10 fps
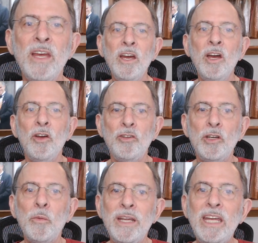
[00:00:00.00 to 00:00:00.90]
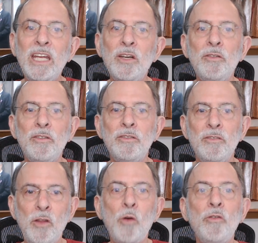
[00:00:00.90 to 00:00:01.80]
So you want to heal
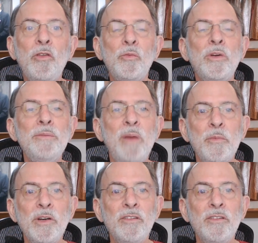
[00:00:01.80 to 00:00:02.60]
those 3 memories.